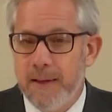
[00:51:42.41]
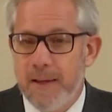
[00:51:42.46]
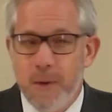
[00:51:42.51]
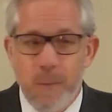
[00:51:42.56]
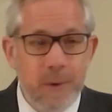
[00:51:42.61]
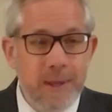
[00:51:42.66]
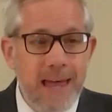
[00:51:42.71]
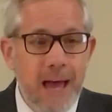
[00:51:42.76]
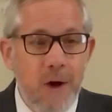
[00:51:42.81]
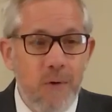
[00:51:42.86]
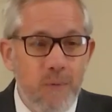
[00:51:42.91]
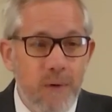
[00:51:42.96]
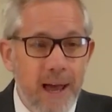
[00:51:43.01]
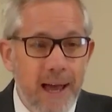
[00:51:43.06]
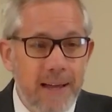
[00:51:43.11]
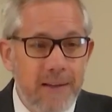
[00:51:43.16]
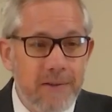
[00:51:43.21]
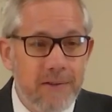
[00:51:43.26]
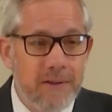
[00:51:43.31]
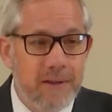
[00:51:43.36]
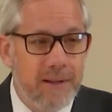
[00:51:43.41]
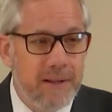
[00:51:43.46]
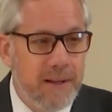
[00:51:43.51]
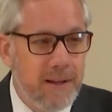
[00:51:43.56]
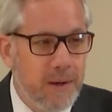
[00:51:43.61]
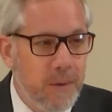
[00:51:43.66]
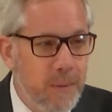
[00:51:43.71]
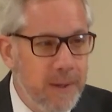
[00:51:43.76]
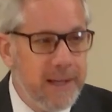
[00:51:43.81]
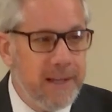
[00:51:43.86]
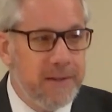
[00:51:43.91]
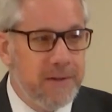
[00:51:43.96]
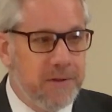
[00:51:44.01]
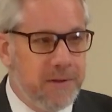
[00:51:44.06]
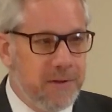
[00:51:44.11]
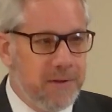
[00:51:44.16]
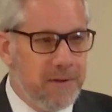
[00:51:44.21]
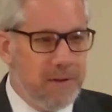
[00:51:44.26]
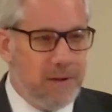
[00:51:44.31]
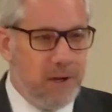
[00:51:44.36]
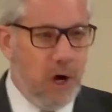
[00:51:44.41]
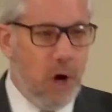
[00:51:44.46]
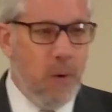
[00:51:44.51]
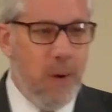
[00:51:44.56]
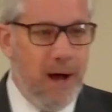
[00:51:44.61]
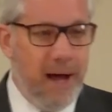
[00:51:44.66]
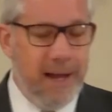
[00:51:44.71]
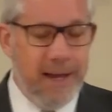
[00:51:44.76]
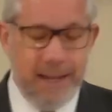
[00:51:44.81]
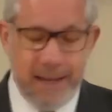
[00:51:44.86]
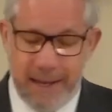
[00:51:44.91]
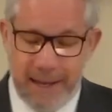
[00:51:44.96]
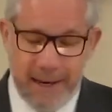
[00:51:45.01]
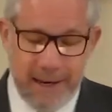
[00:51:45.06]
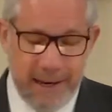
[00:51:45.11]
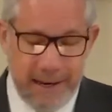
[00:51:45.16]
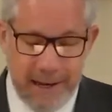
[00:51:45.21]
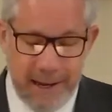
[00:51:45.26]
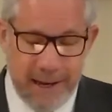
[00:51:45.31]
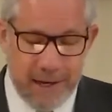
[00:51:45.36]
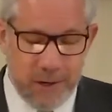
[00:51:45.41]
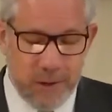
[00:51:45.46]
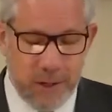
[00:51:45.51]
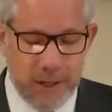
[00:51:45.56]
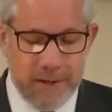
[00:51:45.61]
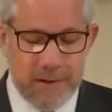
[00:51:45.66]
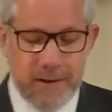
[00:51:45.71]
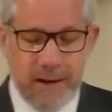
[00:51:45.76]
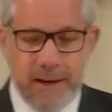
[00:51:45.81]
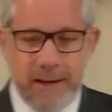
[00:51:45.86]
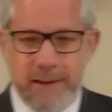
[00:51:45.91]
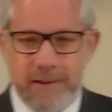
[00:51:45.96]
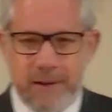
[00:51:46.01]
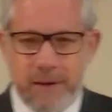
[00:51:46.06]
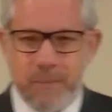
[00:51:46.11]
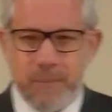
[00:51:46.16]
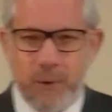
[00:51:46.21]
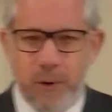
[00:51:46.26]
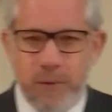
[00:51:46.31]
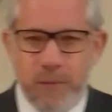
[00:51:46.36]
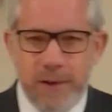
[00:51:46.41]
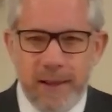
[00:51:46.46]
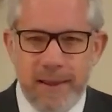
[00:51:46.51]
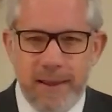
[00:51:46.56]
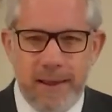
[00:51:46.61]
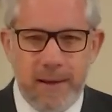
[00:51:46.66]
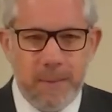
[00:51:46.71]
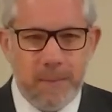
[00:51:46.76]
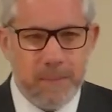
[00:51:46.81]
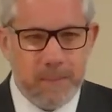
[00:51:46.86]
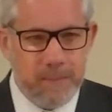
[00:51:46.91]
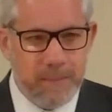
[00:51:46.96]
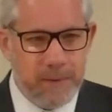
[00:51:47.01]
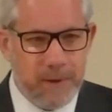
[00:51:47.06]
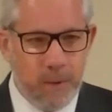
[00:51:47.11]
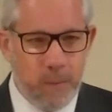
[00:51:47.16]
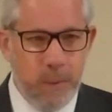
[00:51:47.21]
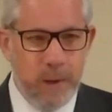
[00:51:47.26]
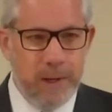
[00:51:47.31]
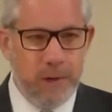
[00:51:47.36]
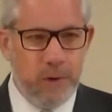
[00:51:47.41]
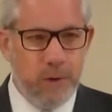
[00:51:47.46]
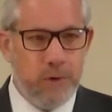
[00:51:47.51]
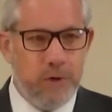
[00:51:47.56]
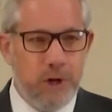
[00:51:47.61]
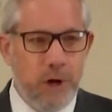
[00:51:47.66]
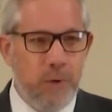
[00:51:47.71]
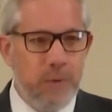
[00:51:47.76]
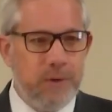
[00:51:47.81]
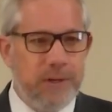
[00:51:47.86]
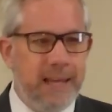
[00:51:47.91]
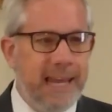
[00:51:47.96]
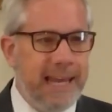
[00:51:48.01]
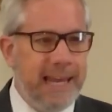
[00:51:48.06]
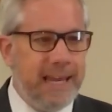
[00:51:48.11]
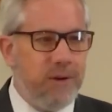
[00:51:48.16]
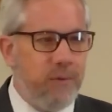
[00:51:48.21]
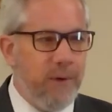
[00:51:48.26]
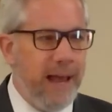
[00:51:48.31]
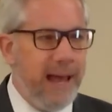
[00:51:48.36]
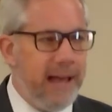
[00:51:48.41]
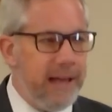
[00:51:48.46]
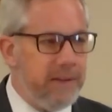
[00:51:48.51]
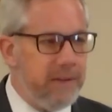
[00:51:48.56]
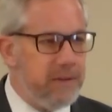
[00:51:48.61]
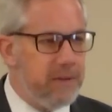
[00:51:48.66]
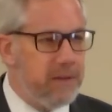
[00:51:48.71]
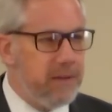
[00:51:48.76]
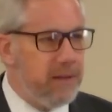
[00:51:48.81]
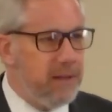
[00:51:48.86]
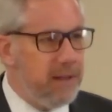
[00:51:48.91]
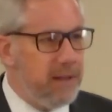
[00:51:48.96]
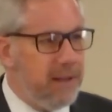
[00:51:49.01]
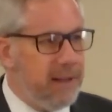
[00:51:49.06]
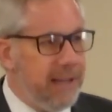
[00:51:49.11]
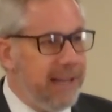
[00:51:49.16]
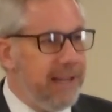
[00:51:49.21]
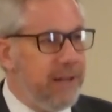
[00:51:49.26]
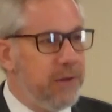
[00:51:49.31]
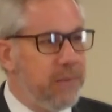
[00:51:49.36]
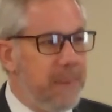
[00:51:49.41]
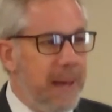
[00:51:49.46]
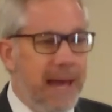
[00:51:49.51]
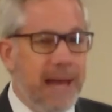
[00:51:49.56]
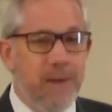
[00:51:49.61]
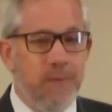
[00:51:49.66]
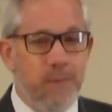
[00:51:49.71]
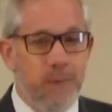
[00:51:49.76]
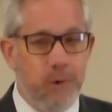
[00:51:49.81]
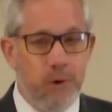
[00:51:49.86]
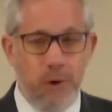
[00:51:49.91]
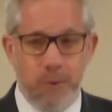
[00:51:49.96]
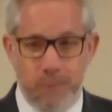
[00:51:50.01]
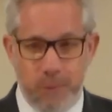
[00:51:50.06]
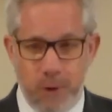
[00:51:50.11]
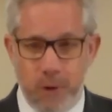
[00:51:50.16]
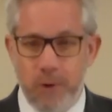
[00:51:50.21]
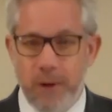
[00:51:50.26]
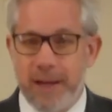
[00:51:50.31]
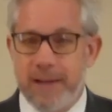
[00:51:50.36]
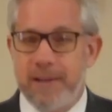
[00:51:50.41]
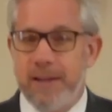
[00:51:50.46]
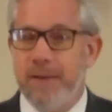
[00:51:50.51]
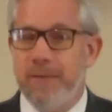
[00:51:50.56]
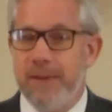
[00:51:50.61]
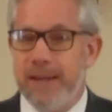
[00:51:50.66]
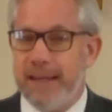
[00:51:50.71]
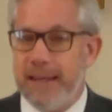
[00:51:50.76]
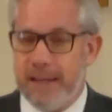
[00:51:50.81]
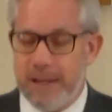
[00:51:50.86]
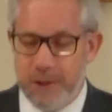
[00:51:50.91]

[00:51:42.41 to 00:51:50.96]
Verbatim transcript: Without rest, we just go on, and, and actually, studies have proven that when you don't take rest, it is bad for your productivity.